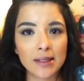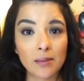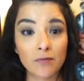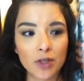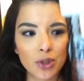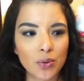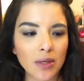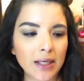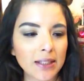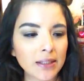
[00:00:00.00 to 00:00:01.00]
I got them for
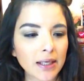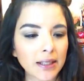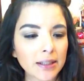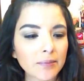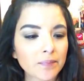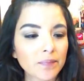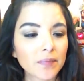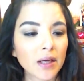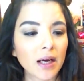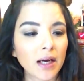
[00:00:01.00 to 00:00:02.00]
$2.99.
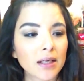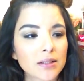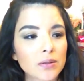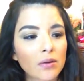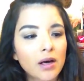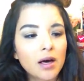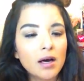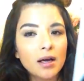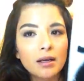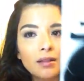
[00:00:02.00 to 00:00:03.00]
I also
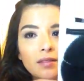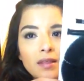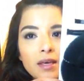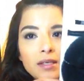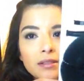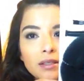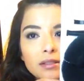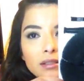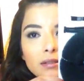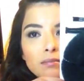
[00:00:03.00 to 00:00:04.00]
got this
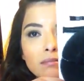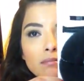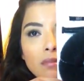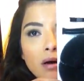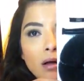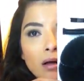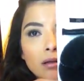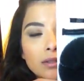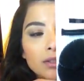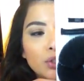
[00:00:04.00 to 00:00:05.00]

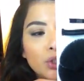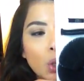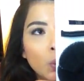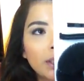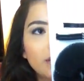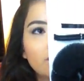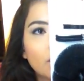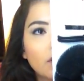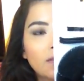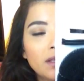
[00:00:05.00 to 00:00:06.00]
small donut
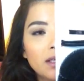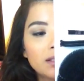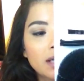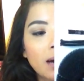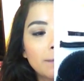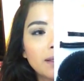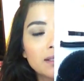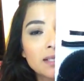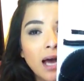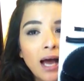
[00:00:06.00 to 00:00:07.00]
for the top
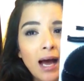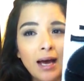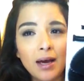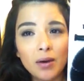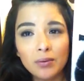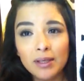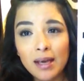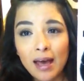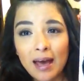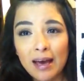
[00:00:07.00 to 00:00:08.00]
buns. I
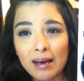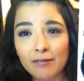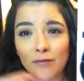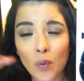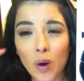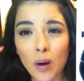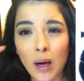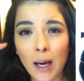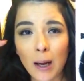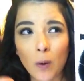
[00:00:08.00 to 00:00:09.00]
already have
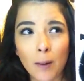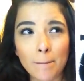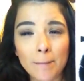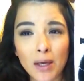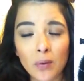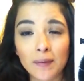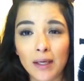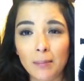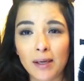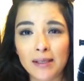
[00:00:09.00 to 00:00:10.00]
a big one
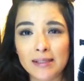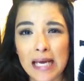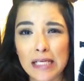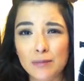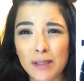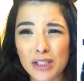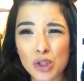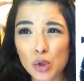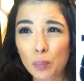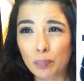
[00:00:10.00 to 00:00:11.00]
that I bought at Sally's, but
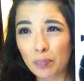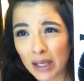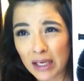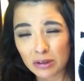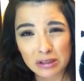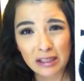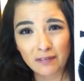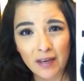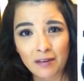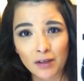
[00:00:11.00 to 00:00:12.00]
it's too big. It looks like
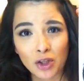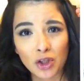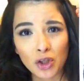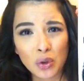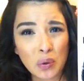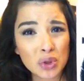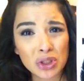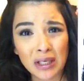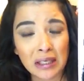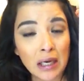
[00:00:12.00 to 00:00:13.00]
if I have a
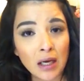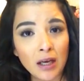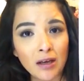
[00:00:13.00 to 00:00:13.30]
huge, like,